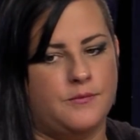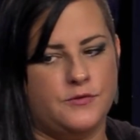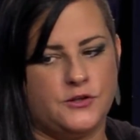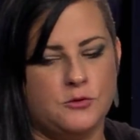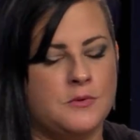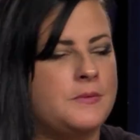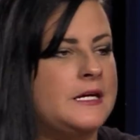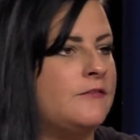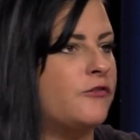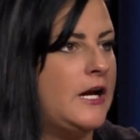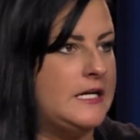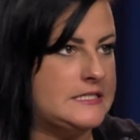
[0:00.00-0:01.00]
human being
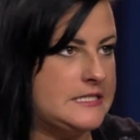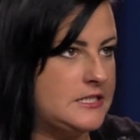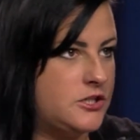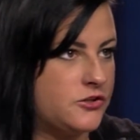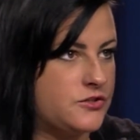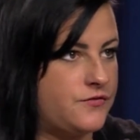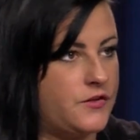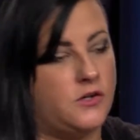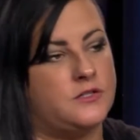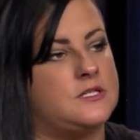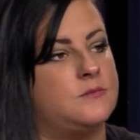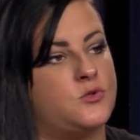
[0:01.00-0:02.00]
for 18 years if they're
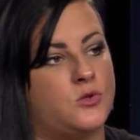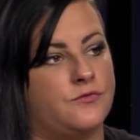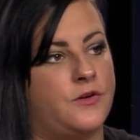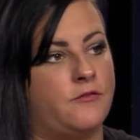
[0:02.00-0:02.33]
on some sort of